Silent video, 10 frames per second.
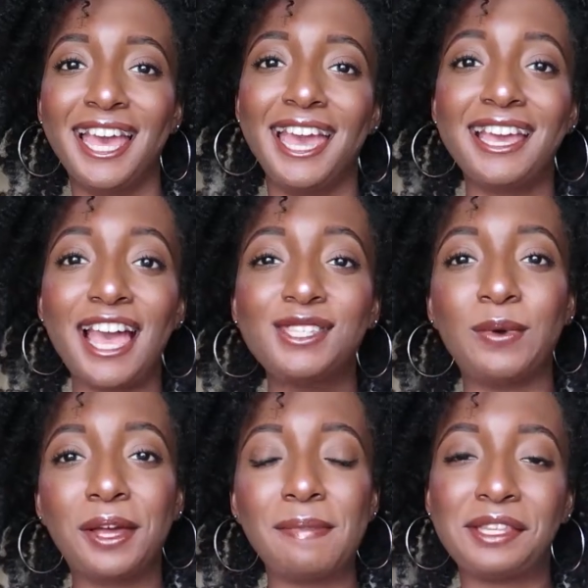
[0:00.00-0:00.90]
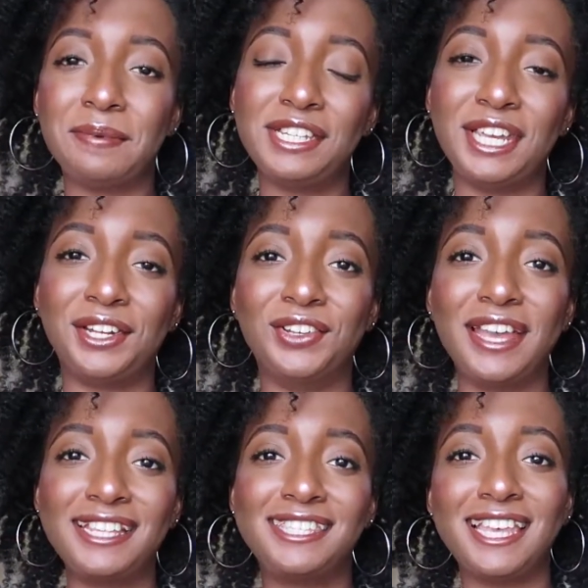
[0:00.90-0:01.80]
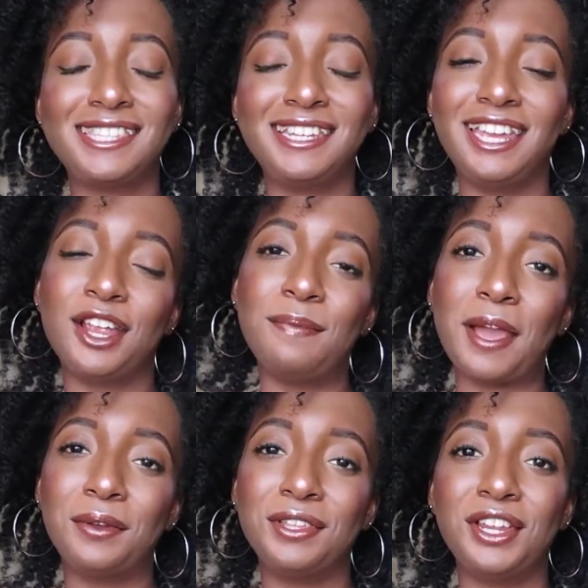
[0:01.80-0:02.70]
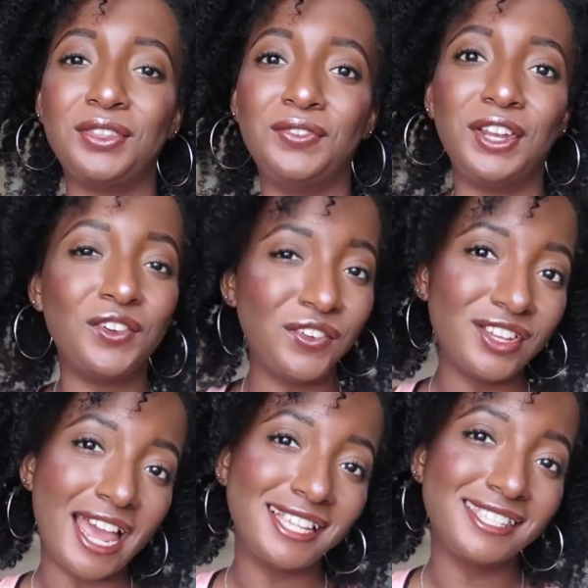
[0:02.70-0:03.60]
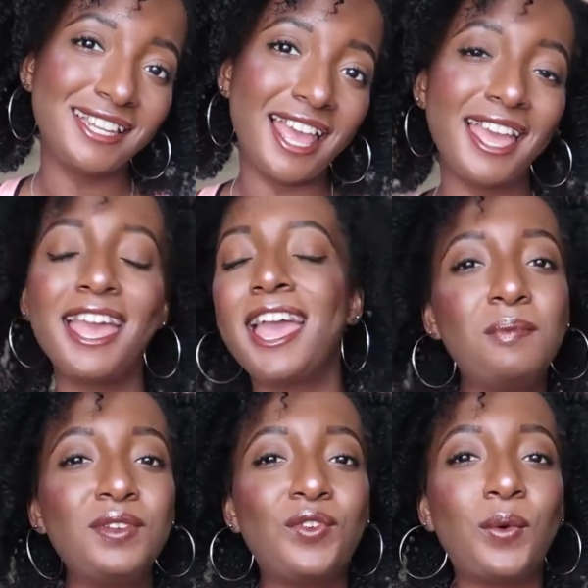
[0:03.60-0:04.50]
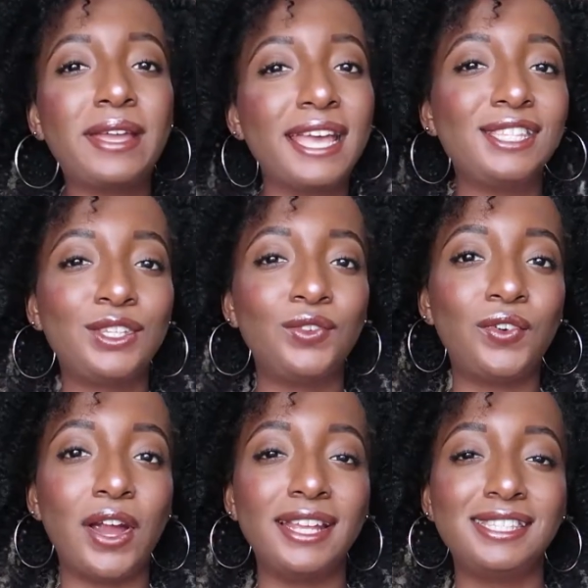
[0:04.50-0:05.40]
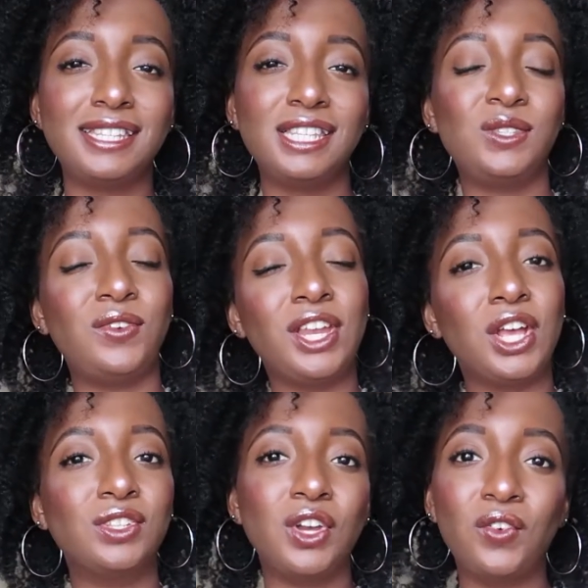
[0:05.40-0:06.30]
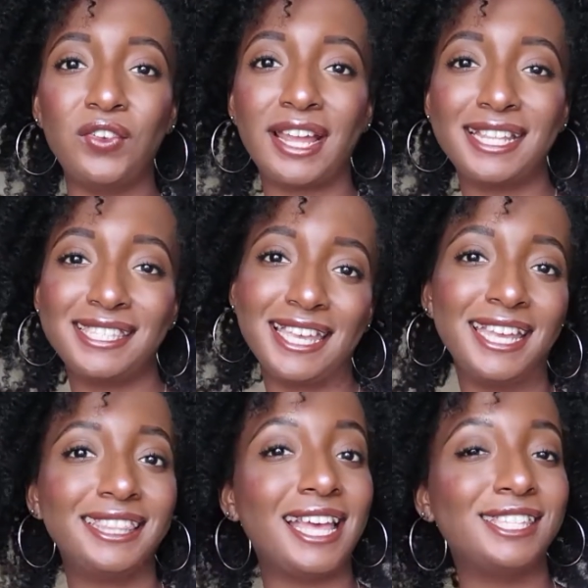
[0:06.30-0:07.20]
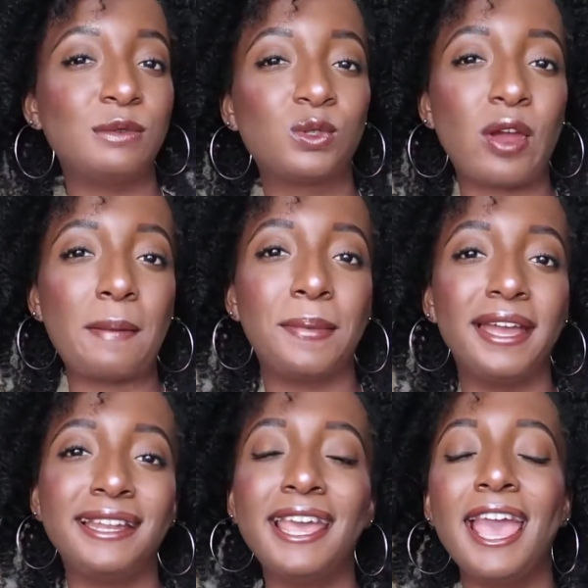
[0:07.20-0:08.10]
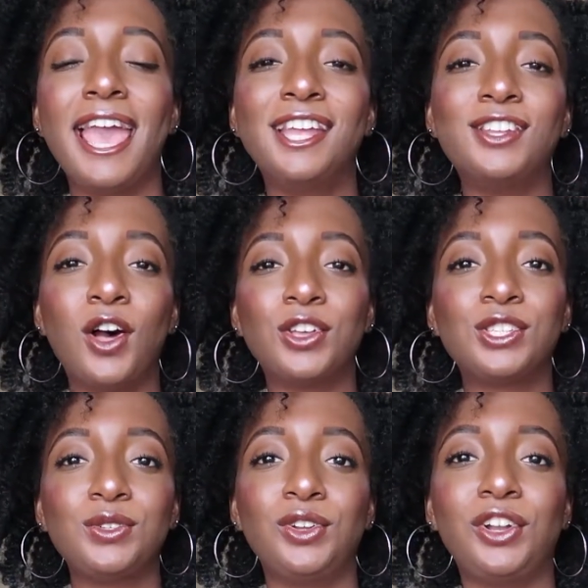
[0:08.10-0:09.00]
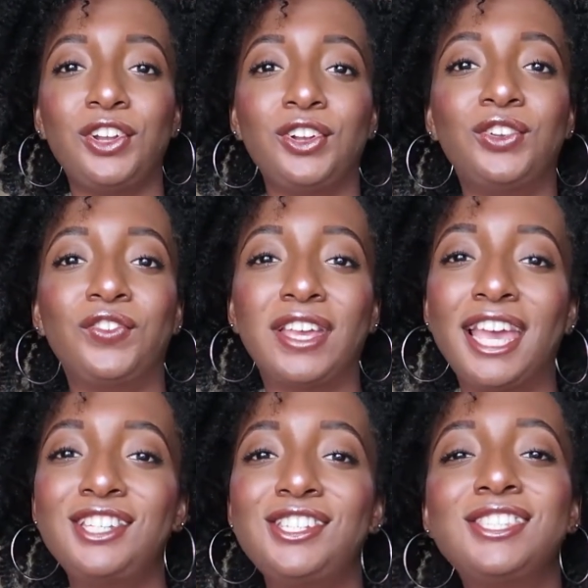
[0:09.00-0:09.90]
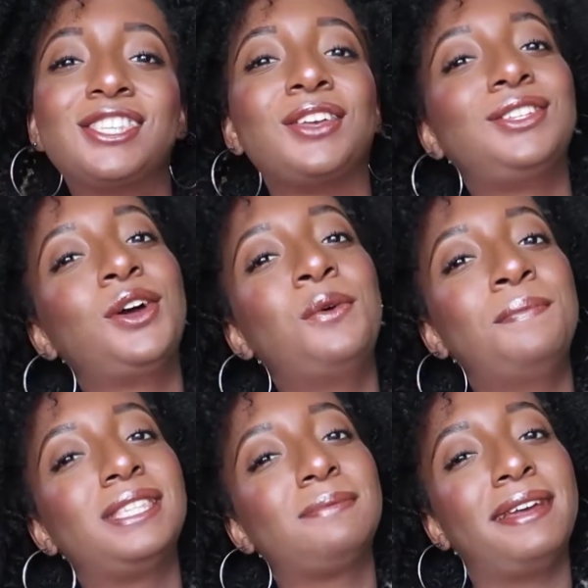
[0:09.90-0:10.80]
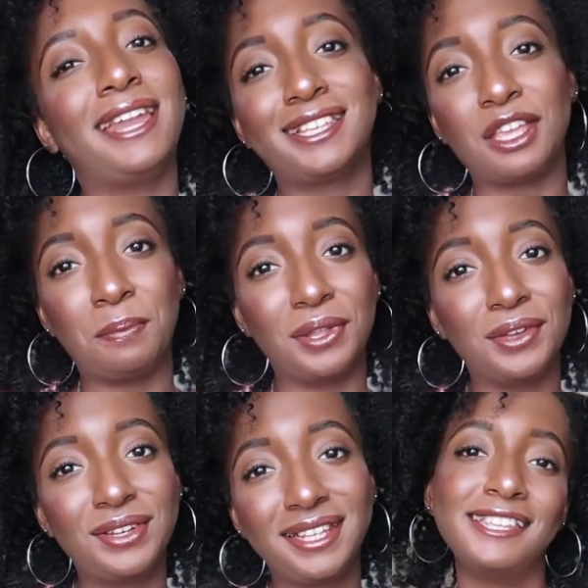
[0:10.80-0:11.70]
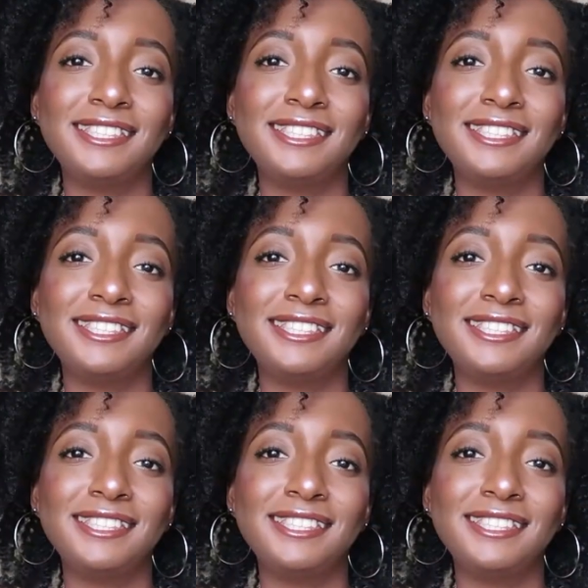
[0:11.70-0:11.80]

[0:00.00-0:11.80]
Hey guys, welcome back to my channel. It's Destiny here, back with another video for you guys today. But before we get too far into this video, don't forget to hit that subscribe button and also turn on your notifications so you don't miss my next upload.